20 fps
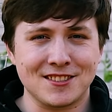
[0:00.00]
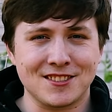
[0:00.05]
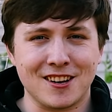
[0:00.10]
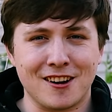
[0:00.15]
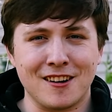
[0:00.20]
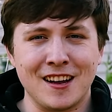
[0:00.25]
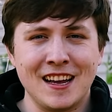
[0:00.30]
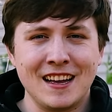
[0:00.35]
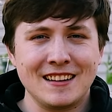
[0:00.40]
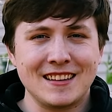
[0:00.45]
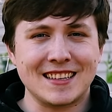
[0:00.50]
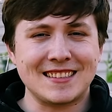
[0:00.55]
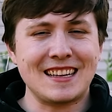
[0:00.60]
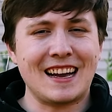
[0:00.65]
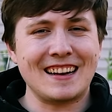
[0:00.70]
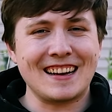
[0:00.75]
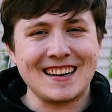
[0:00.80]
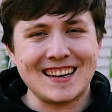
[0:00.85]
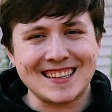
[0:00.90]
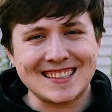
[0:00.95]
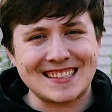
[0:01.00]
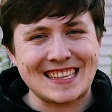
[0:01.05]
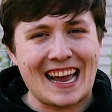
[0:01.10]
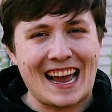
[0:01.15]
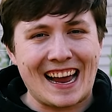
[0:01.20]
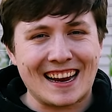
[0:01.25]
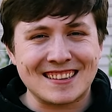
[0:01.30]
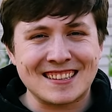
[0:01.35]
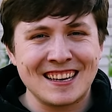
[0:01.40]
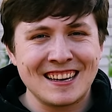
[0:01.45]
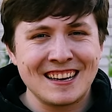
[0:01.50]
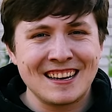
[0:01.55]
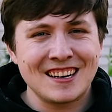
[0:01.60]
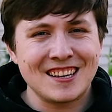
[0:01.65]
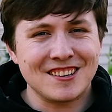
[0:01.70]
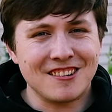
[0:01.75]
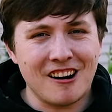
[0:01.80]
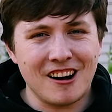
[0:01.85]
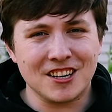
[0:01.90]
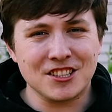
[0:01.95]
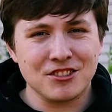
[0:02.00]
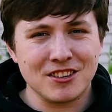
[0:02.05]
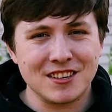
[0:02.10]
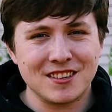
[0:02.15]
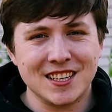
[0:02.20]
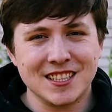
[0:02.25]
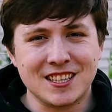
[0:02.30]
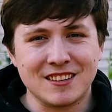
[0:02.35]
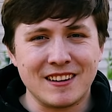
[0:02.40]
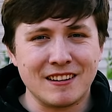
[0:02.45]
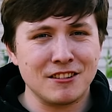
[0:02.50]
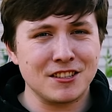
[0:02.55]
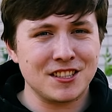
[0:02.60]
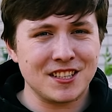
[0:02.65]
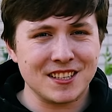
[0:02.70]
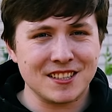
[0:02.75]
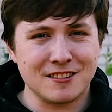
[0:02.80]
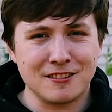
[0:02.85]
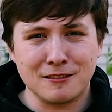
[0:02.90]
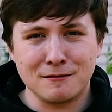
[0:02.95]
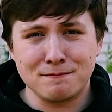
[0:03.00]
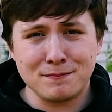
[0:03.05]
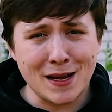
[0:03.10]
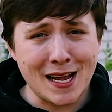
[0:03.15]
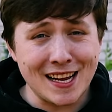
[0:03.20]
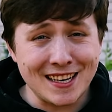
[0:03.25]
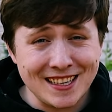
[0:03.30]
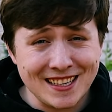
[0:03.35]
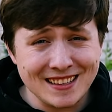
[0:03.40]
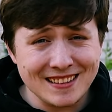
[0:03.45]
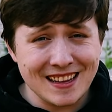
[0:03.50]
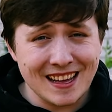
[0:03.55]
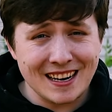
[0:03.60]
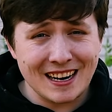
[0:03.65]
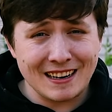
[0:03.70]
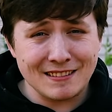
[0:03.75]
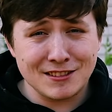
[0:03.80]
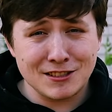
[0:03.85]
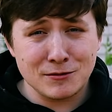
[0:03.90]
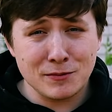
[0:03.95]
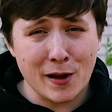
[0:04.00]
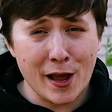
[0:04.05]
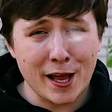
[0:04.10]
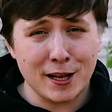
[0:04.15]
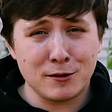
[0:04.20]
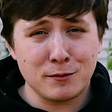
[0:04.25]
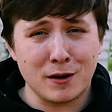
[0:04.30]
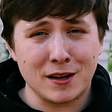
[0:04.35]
So it's not an exact laundry list of every single penny that I've spent,